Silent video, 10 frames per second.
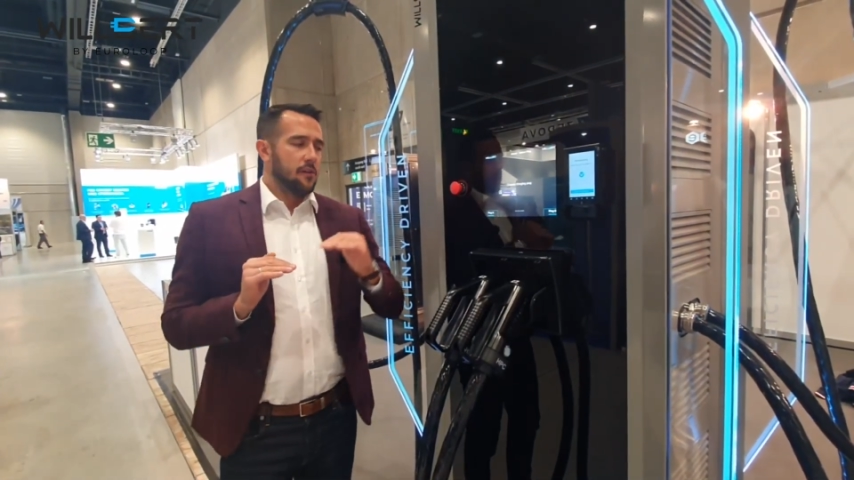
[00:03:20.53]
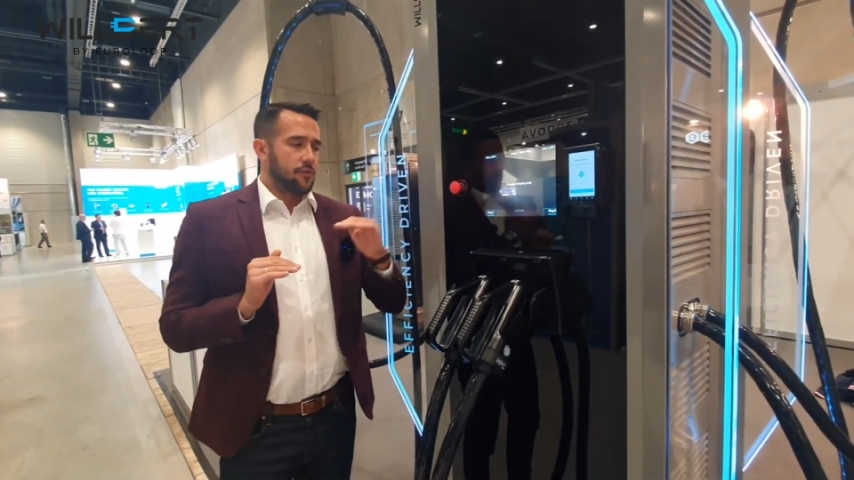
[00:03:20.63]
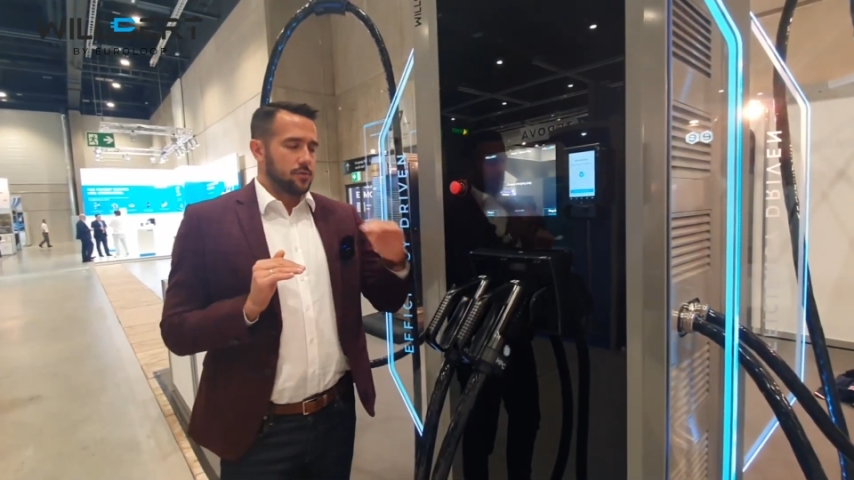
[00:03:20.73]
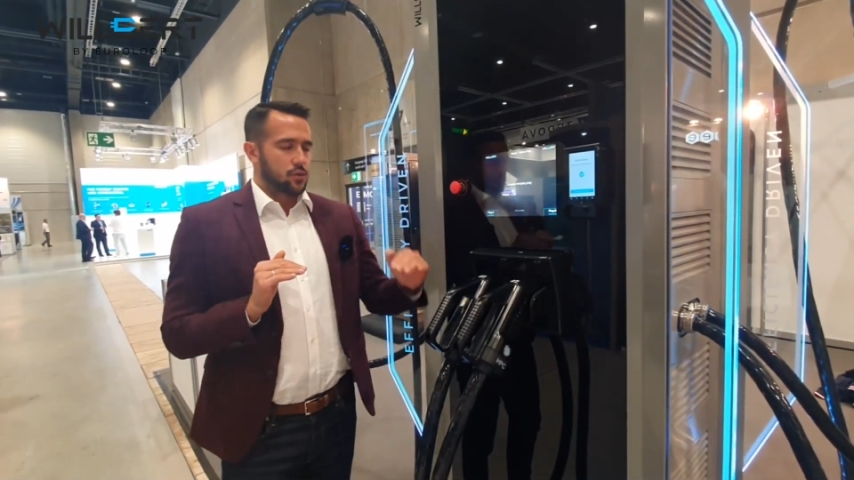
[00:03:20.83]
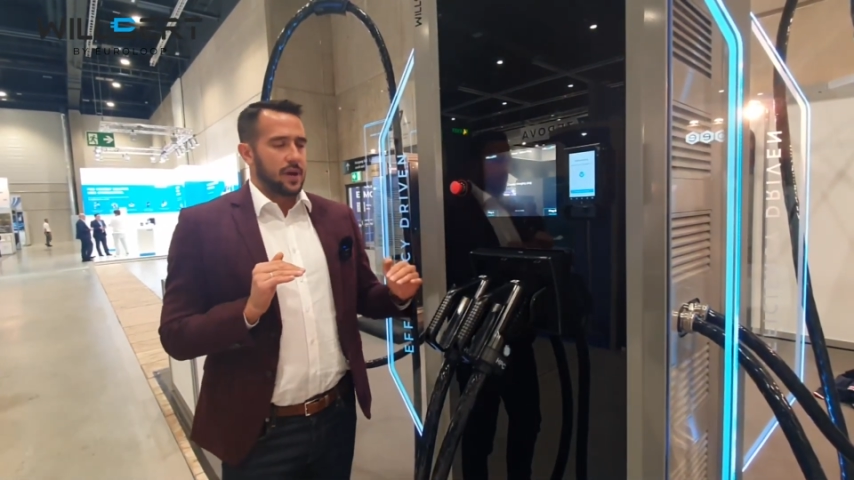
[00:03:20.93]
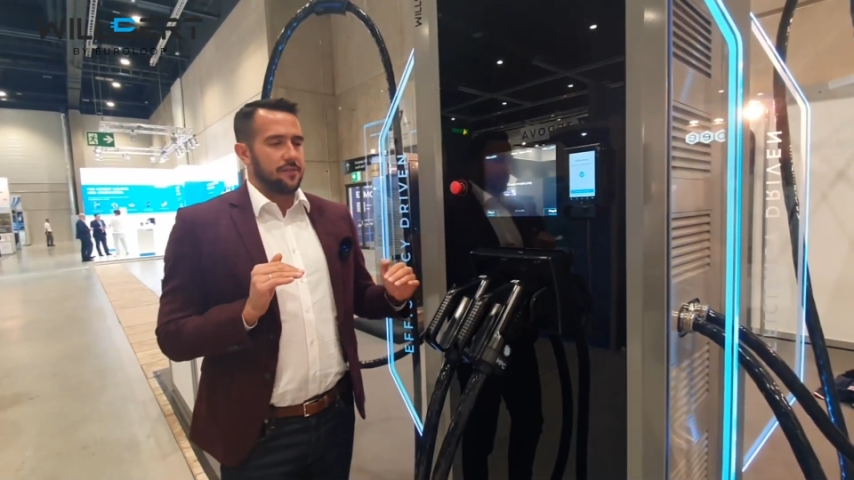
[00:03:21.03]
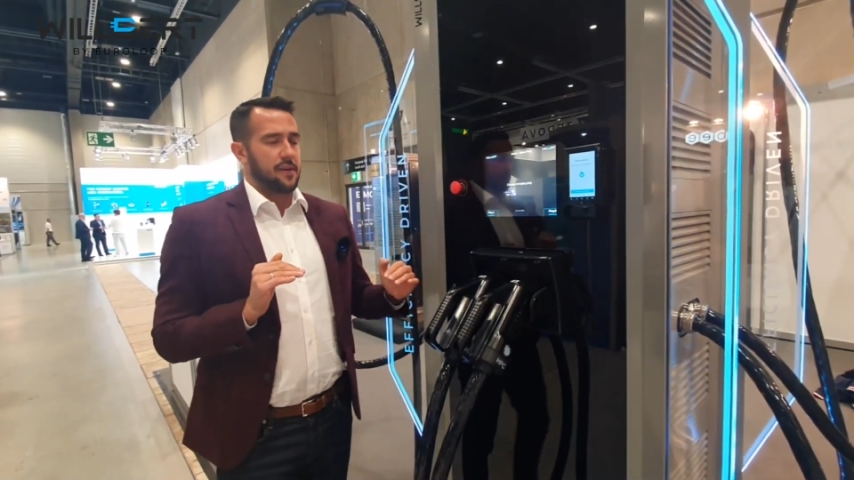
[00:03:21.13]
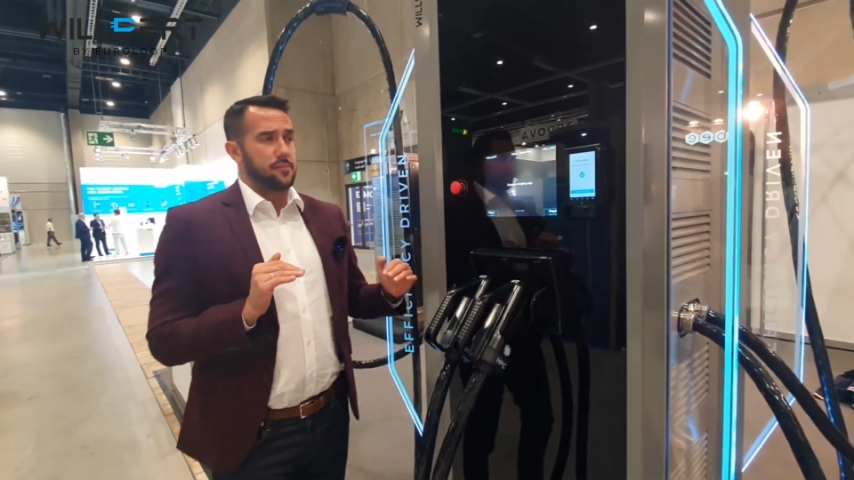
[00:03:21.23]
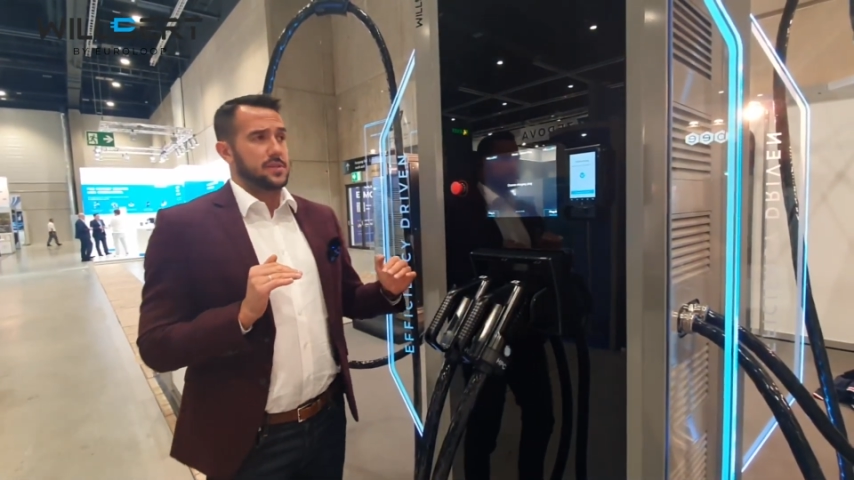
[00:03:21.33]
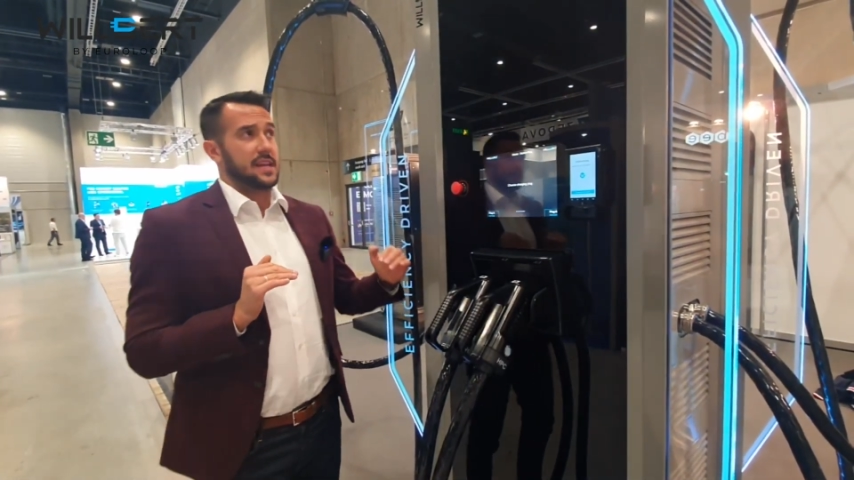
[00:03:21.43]
from
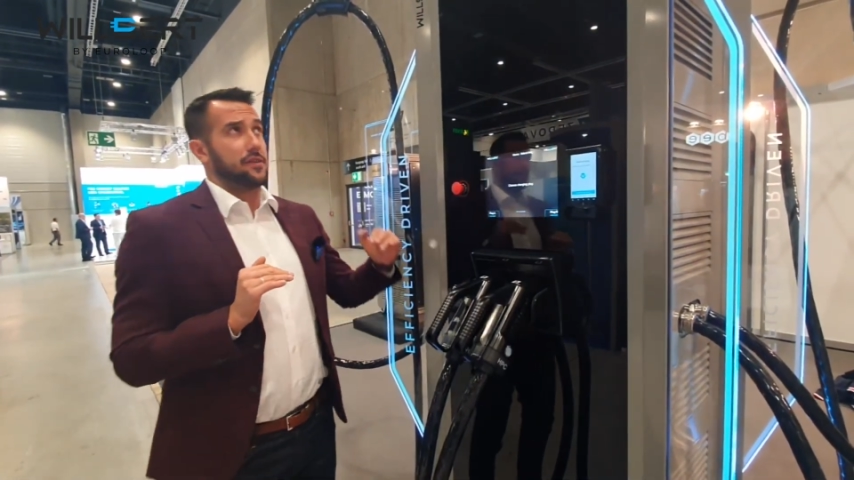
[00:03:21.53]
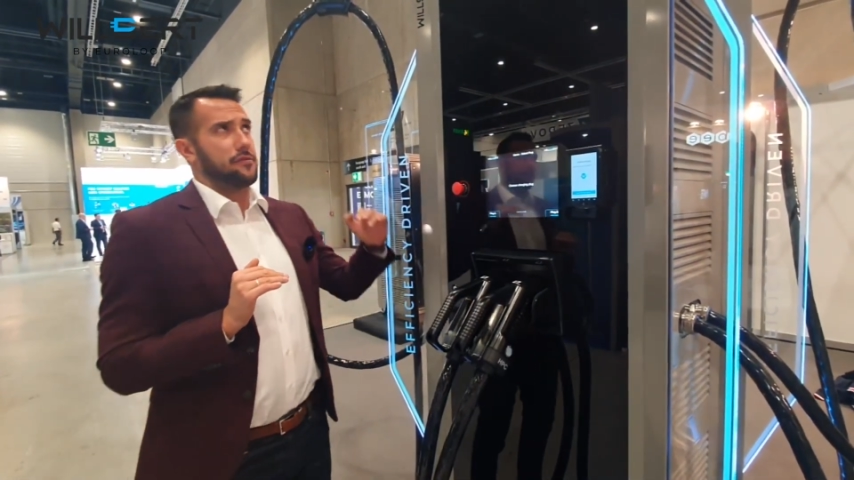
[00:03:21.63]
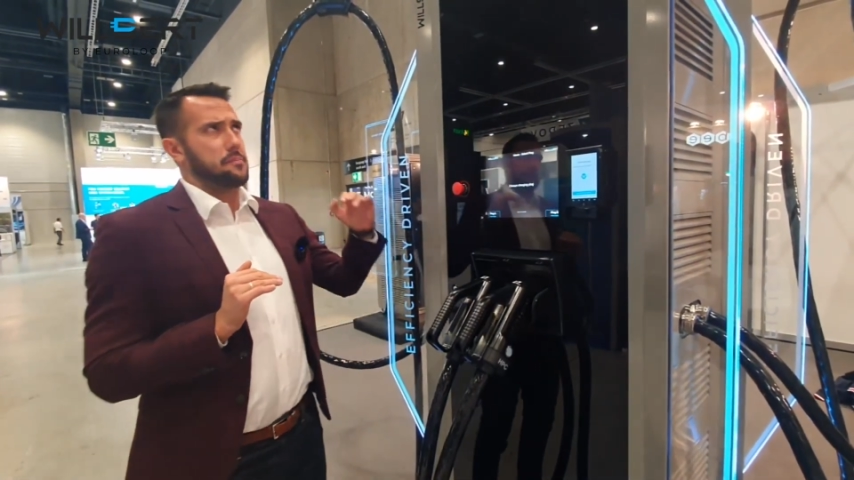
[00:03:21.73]
25% of